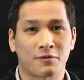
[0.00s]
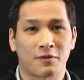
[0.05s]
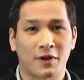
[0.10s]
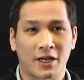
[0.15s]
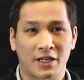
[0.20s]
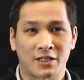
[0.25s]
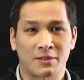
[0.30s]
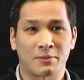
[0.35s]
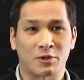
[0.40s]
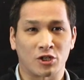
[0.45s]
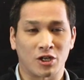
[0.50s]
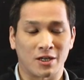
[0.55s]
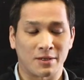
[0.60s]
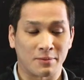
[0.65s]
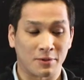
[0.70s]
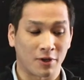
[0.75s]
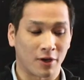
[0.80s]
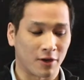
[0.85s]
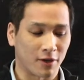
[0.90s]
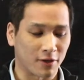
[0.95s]
exponential
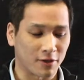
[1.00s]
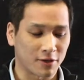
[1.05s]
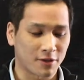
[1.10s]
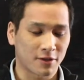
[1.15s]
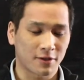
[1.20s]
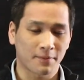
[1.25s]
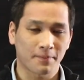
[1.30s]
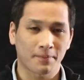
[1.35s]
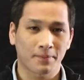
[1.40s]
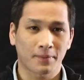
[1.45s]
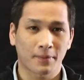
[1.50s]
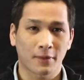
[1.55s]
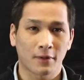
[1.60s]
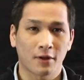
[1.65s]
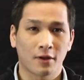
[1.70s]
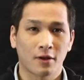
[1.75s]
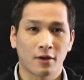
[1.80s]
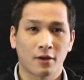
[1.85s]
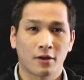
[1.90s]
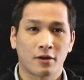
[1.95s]
asymptotics.
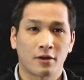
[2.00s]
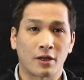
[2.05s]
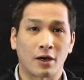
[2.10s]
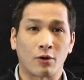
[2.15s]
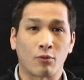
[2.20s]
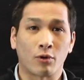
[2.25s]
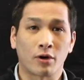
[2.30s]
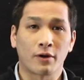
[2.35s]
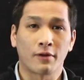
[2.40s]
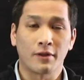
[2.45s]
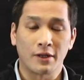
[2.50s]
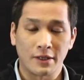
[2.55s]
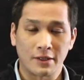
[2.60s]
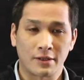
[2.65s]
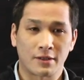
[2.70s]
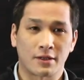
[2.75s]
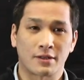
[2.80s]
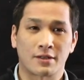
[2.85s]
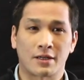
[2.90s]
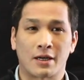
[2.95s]
Now, one of these
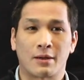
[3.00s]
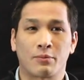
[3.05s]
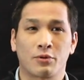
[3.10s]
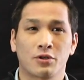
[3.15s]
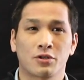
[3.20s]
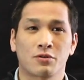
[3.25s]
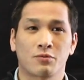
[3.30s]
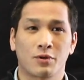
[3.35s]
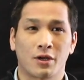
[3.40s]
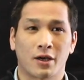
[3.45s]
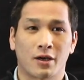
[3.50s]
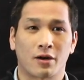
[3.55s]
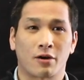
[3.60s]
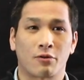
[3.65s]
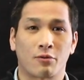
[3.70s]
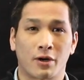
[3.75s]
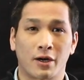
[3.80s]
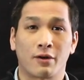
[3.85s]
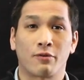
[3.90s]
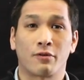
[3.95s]
examples we had
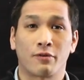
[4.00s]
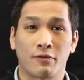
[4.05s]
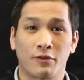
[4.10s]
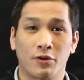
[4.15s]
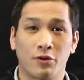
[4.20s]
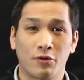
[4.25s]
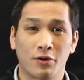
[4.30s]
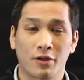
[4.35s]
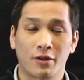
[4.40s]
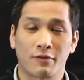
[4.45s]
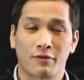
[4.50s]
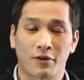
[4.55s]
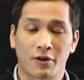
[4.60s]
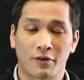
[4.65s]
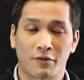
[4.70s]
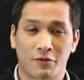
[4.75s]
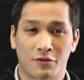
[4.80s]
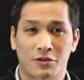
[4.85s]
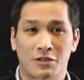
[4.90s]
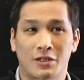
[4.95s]
already reviewed in the very
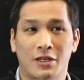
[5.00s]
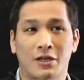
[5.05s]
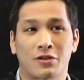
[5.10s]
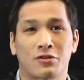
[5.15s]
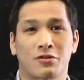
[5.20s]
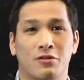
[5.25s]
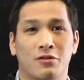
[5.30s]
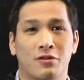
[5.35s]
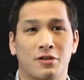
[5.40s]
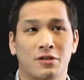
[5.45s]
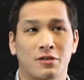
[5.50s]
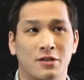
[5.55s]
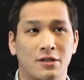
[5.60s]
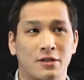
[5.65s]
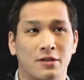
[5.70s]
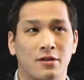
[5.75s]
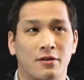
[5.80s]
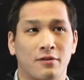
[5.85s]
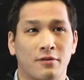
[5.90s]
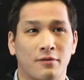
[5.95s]
first lecture. This is
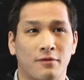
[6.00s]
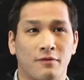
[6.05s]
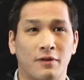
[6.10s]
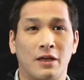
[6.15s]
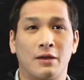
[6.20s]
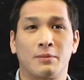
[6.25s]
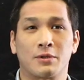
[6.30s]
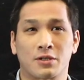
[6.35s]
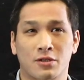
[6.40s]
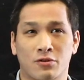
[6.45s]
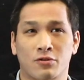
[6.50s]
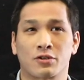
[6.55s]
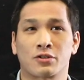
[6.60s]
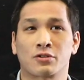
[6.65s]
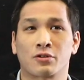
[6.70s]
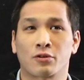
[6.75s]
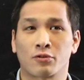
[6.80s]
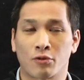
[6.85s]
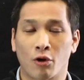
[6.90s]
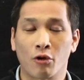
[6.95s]
the famous
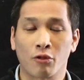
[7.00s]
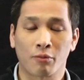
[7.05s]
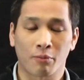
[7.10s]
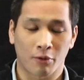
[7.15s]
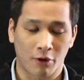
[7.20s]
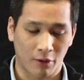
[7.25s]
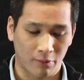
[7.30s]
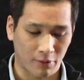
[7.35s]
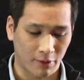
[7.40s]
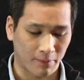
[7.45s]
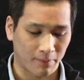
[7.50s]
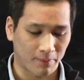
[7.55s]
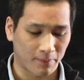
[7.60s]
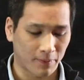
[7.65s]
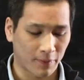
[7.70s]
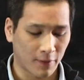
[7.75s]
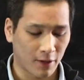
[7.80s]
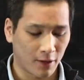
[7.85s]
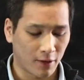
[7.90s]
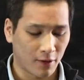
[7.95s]
crystal growth problem.
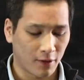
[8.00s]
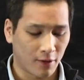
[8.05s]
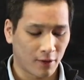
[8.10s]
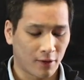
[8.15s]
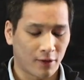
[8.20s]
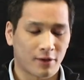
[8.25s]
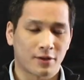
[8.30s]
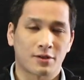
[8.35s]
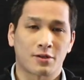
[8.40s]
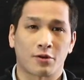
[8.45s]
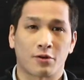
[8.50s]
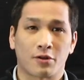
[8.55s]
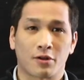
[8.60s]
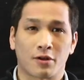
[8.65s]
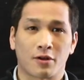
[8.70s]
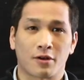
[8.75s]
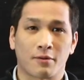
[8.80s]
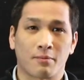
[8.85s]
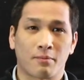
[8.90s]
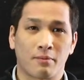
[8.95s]
So
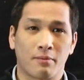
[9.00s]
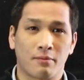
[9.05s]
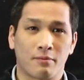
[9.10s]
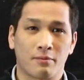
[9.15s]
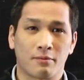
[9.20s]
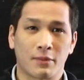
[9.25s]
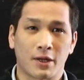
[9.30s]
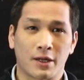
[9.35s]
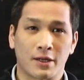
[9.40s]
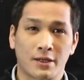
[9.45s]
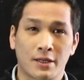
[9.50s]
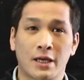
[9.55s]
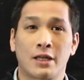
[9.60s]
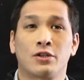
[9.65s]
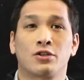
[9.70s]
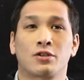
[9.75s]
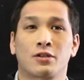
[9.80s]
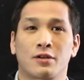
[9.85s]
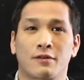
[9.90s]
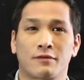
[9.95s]
the
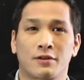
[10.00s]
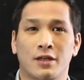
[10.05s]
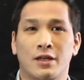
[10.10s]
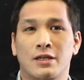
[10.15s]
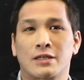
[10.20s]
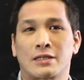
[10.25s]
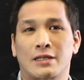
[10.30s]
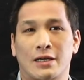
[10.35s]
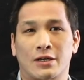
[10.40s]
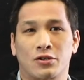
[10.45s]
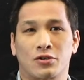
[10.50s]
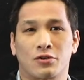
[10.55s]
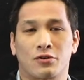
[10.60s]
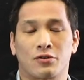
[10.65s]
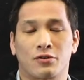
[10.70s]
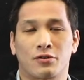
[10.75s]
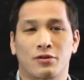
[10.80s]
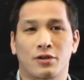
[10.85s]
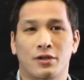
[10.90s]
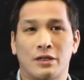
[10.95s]
intention of today's
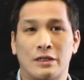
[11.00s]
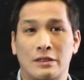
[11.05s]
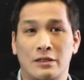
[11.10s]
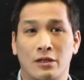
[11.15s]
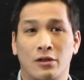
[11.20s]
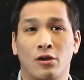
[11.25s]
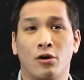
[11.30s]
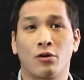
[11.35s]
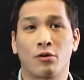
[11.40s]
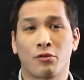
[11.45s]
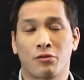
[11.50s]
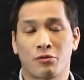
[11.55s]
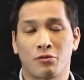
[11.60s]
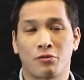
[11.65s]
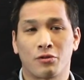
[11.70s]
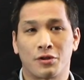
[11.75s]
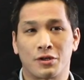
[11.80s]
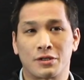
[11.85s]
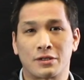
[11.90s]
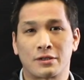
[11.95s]
lecture is to go through
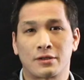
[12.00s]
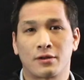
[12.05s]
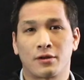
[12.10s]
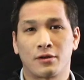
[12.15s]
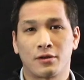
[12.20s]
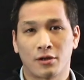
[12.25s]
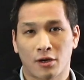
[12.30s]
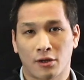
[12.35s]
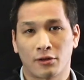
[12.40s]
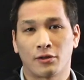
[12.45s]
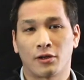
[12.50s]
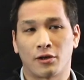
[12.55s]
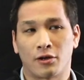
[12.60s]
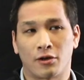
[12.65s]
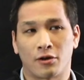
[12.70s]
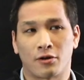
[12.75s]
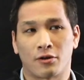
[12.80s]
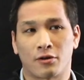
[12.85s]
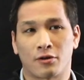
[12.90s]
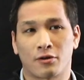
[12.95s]
this
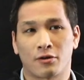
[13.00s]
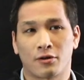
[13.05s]
nonlinear